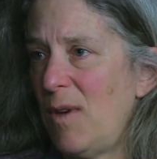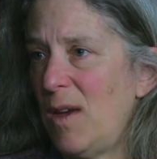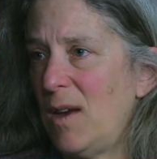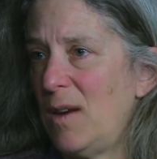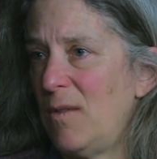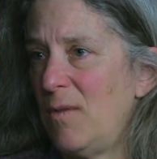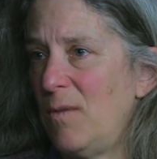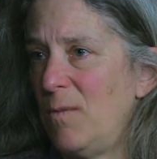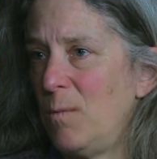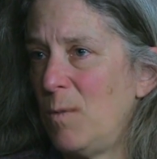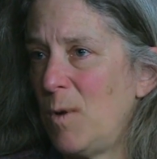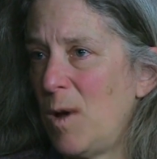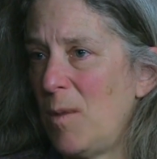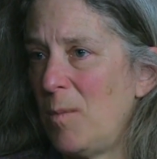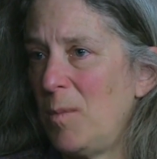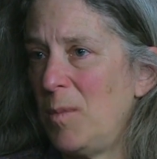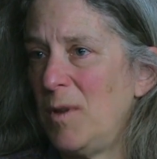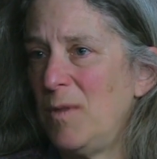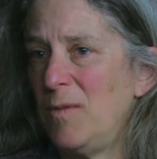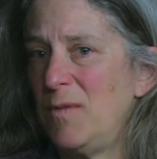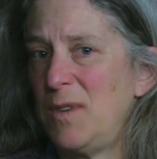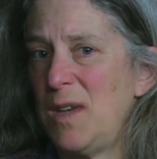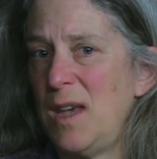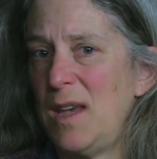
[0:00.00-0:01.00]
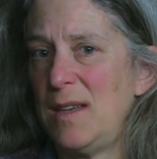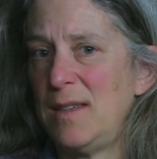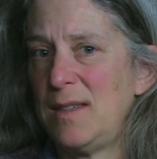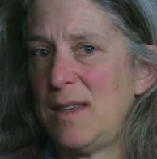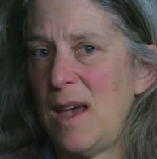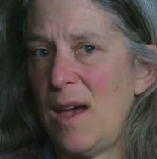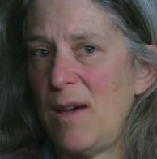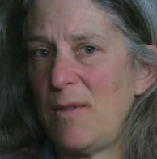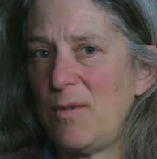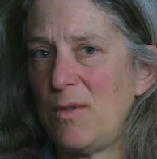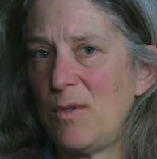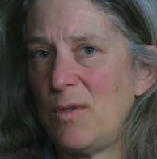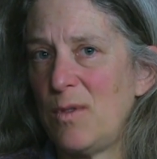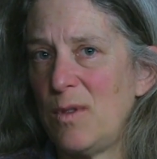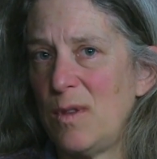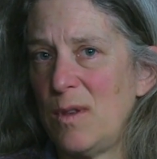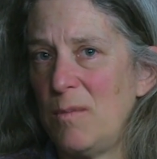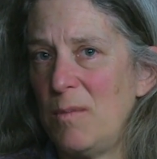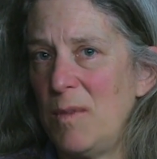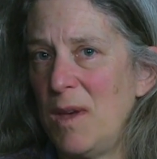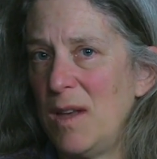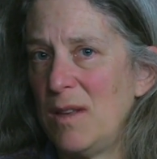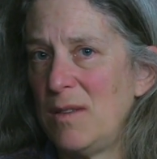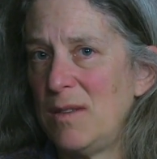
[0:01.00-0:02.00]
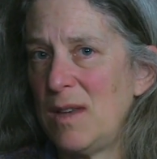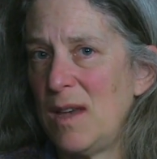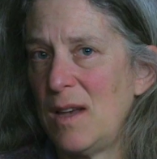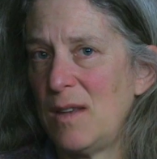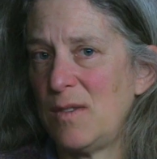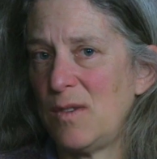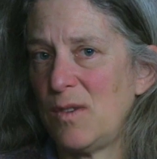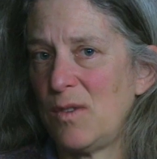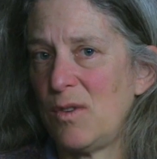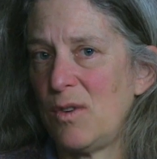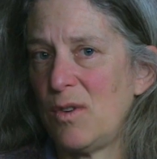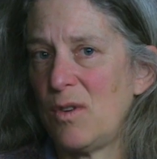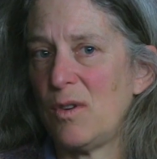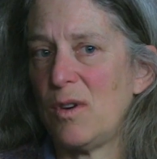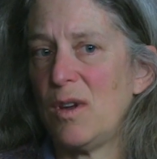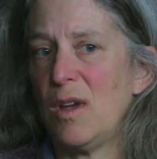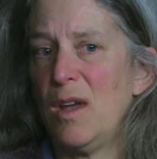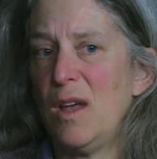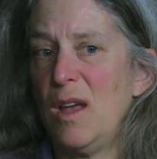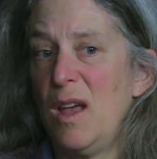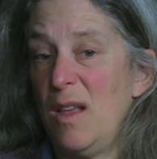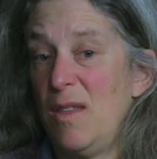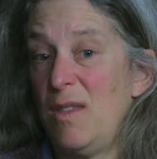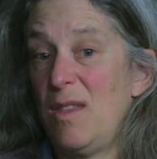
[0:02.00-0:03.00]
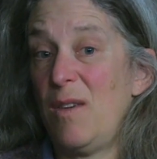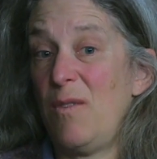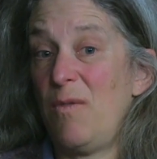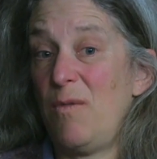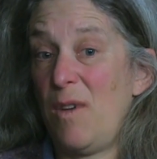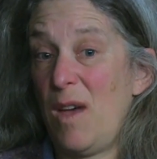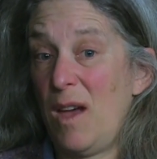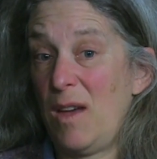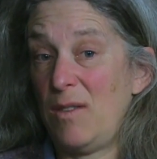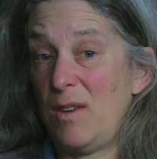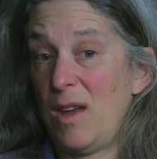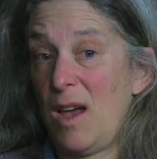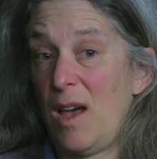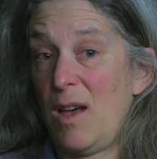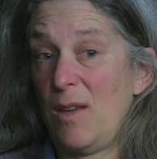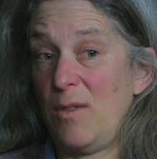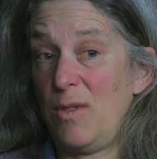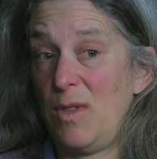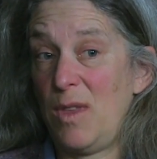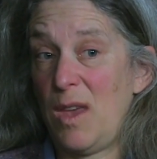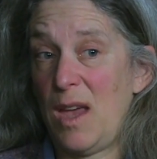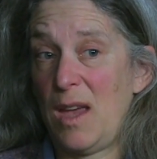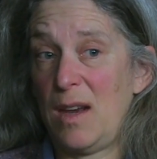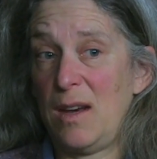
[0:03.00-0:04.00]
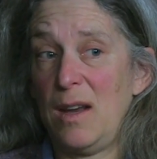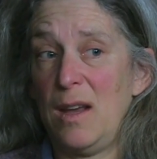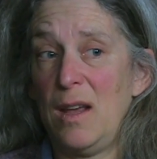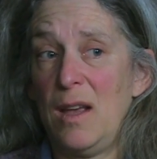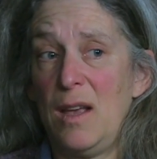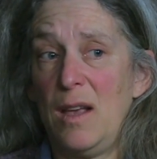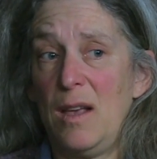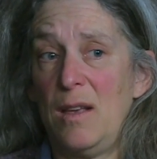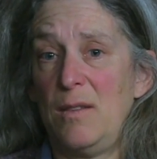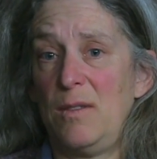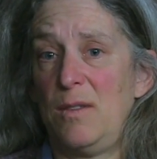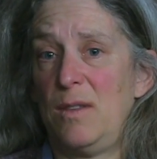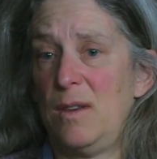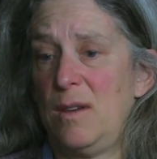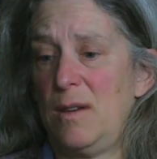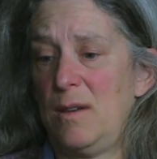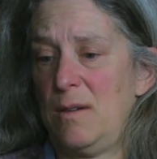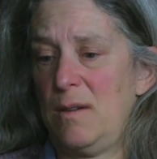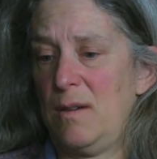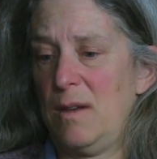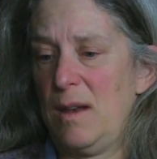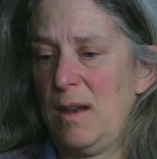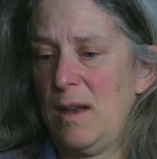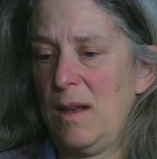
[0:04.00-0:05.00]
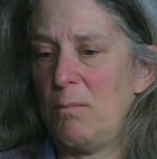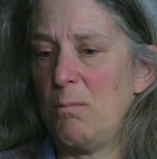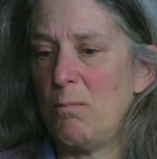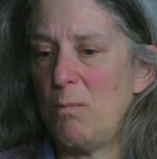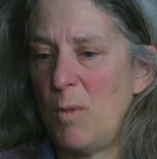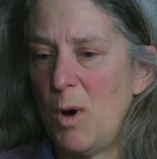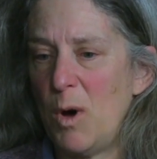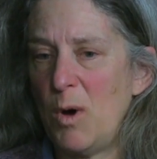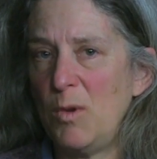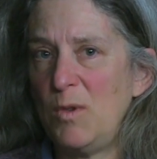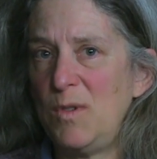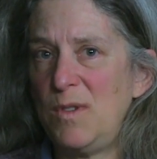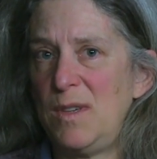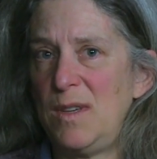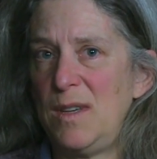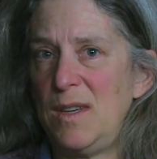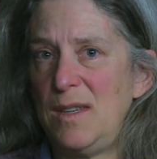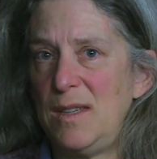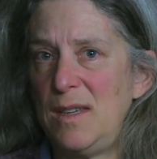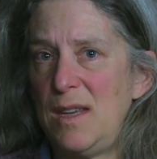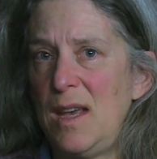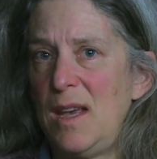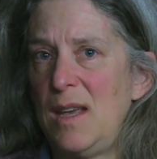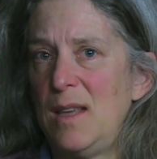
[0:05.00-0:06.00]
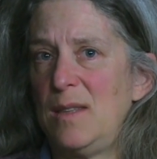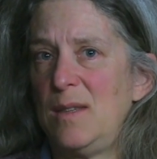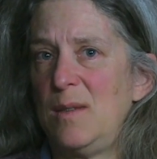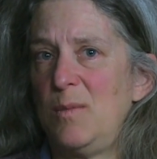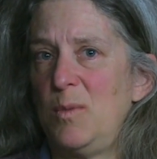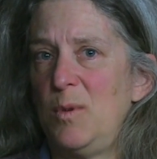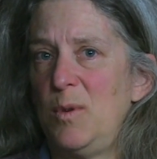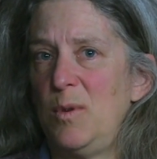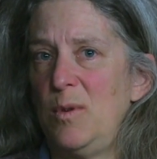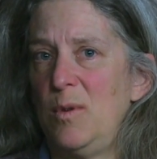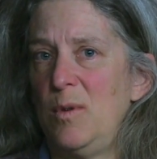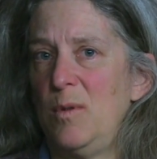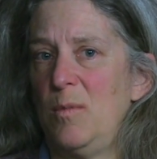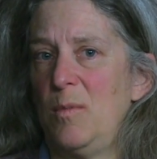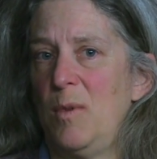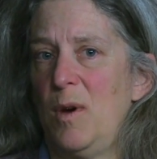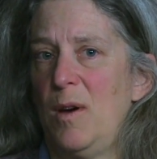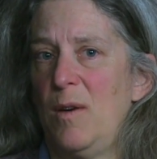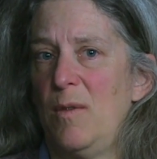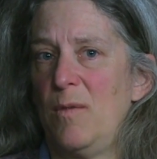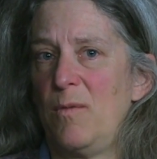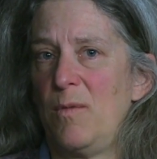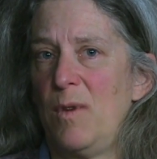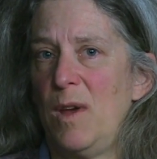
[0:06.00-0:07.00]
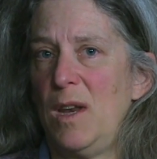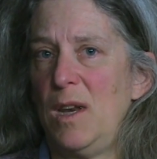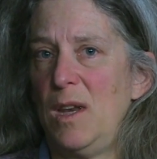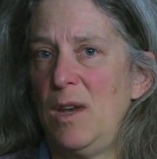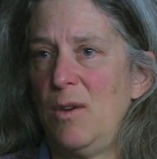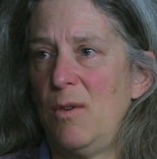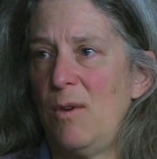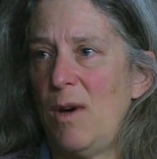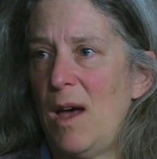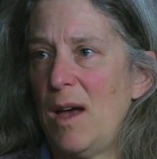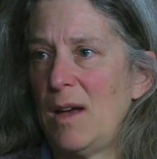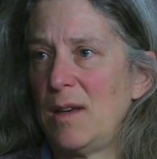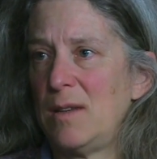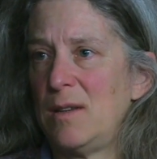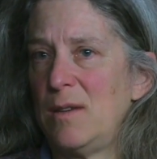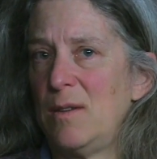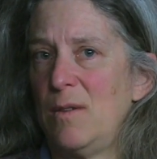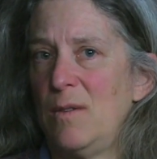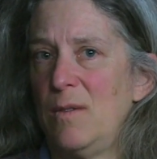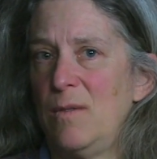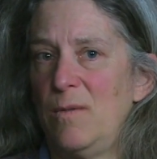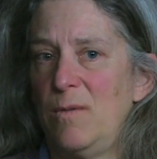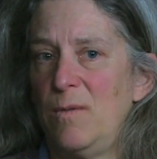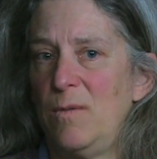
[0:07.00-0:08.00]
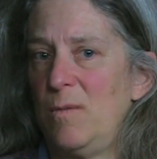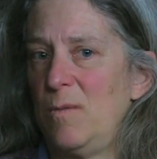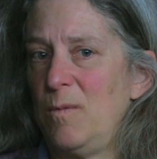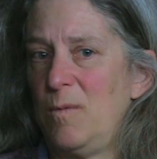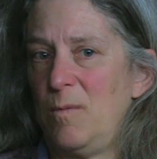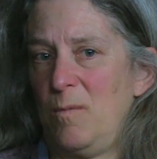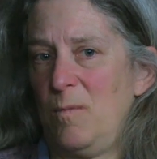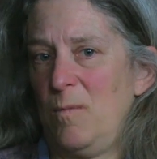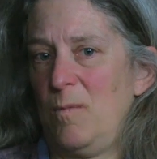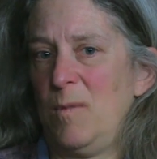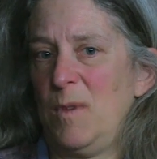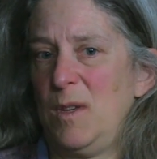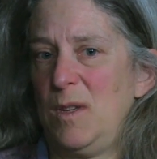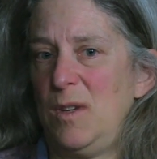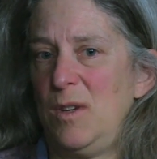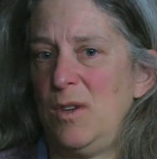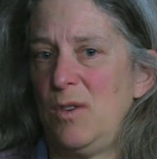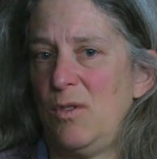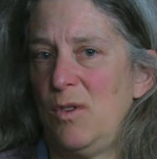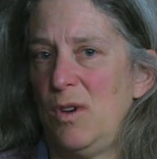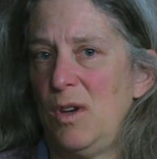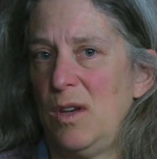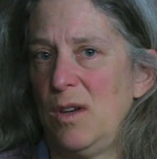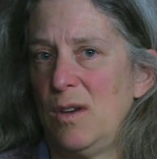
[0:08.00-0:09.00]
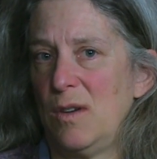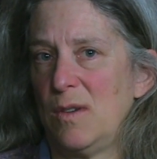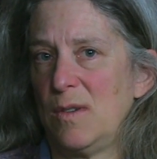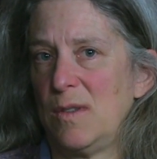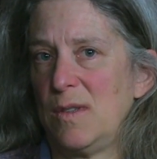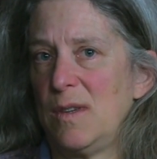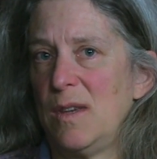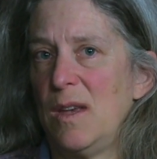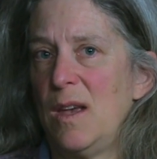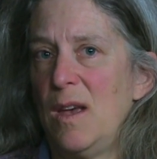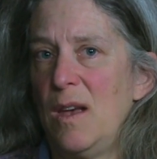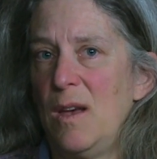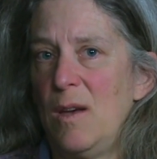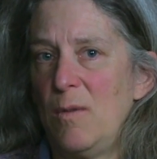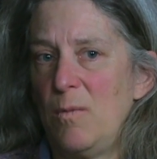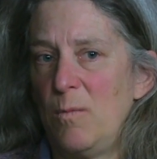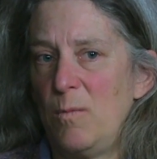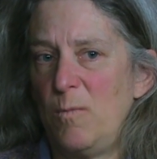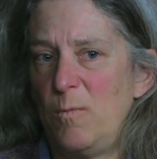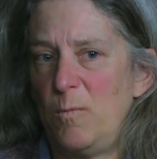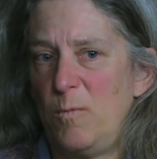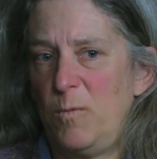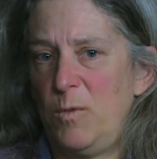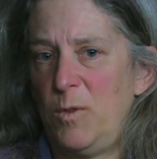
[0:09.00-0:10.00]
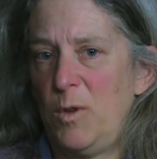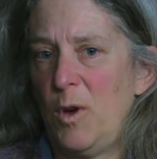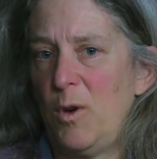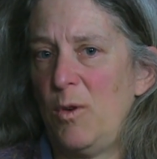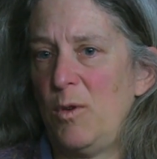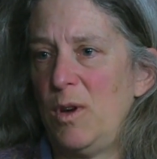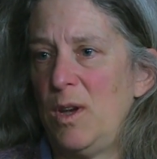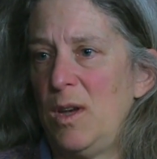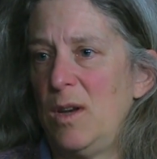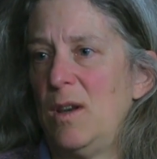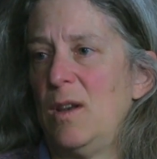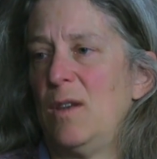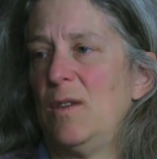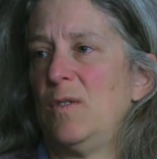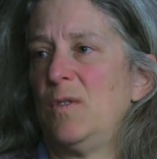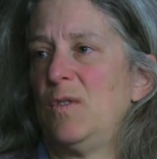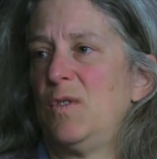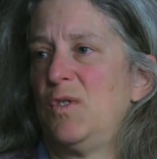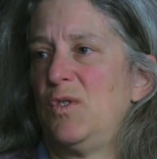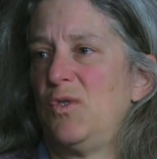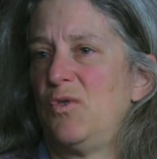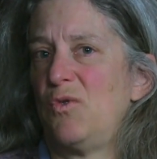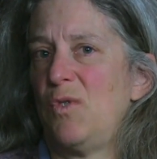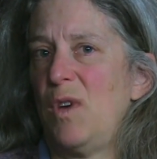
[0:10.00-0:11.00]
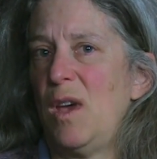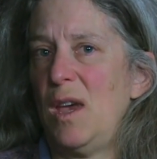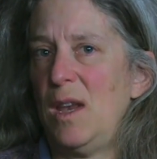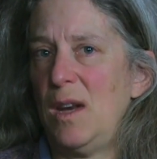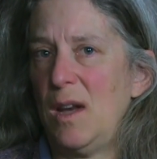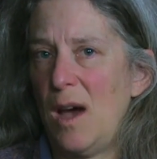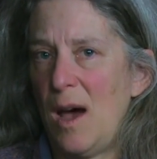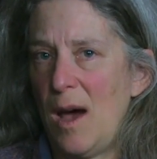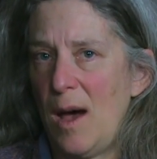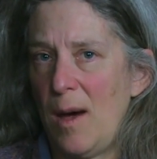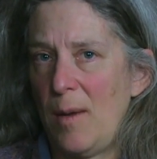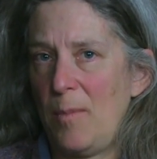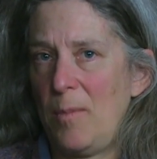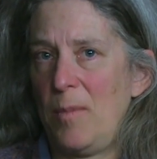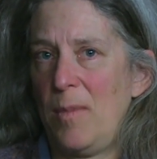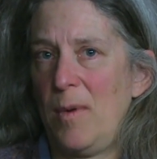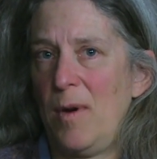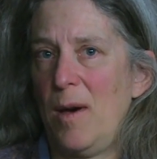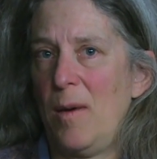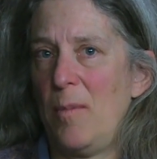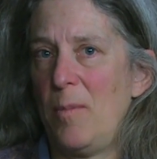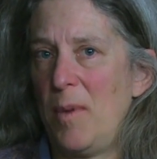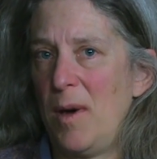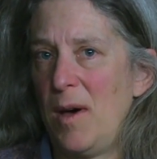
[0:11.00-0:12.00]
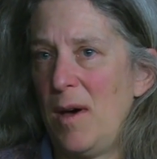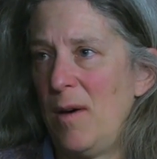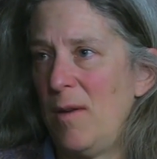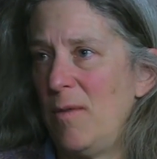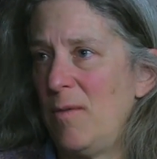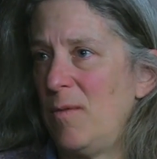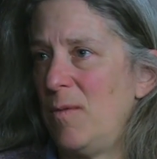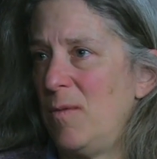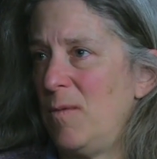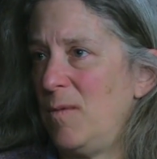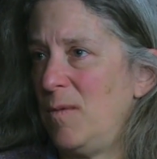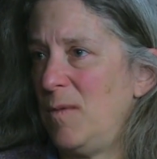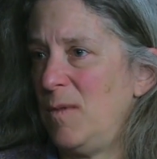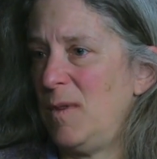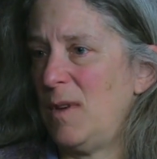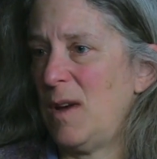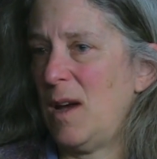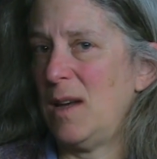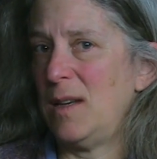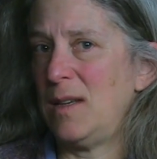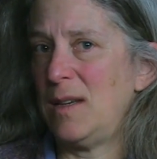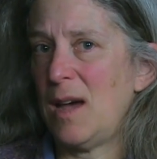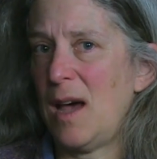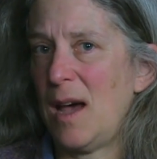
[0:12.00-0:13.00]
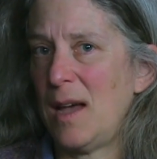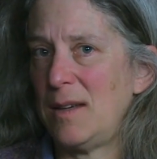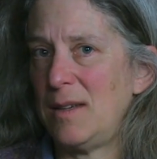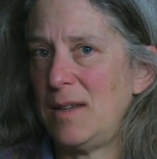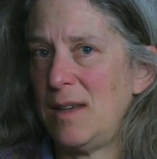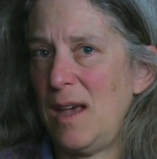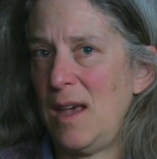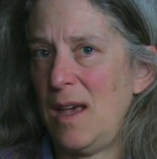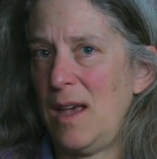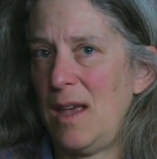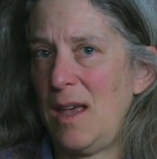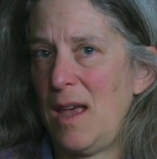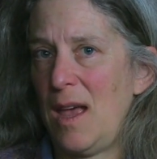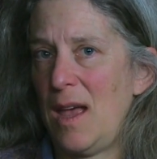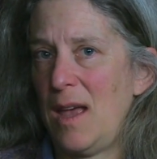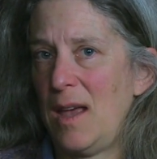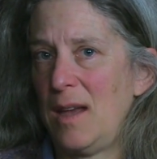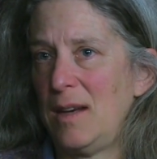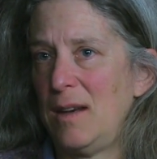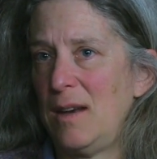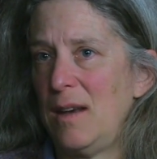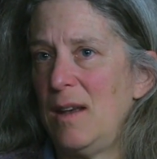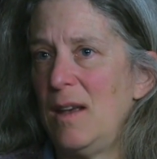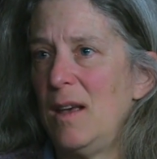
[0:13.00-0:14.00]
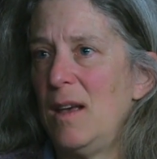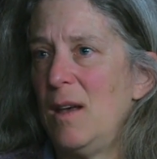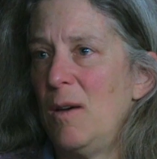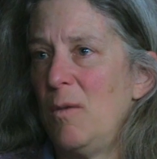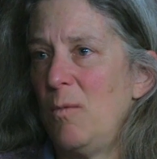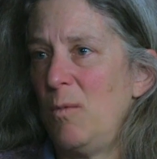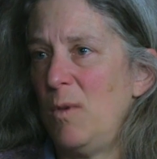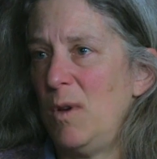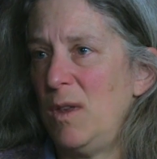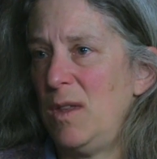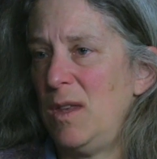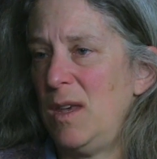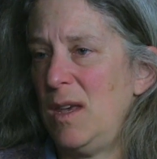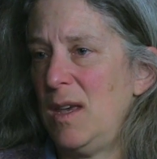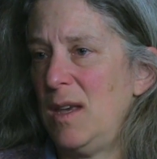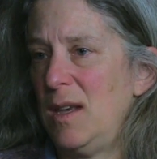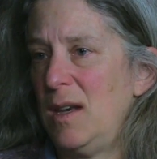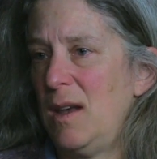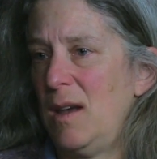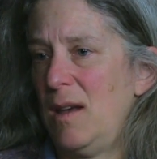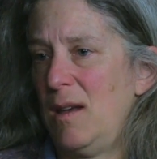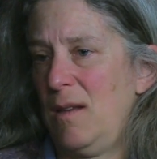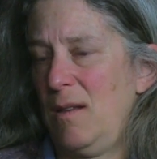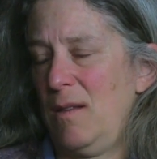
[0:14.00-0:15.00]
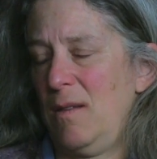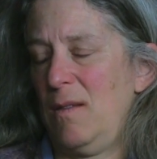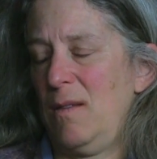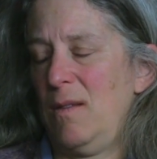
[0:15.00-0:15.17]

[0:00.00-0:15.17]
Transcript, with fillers: And a couple of days after the meltdowns occurred, they found out that the most intense plume of radioactive materials floated straight up above Iitate and within